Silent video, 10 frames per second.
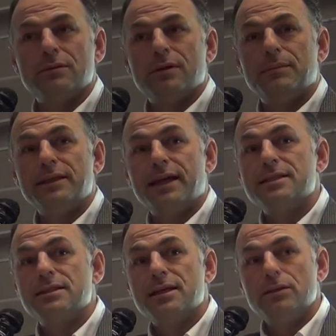My dad
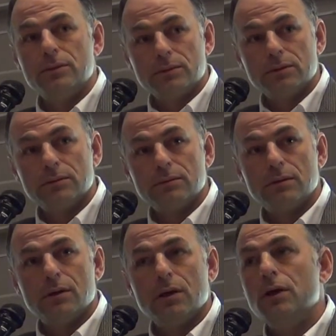said, "Newt,
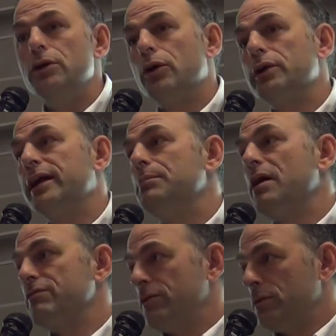you're going to get
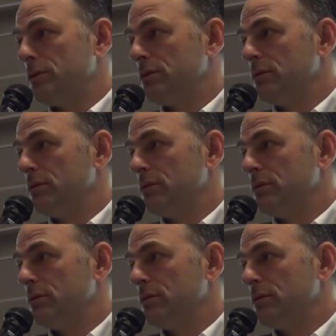my vote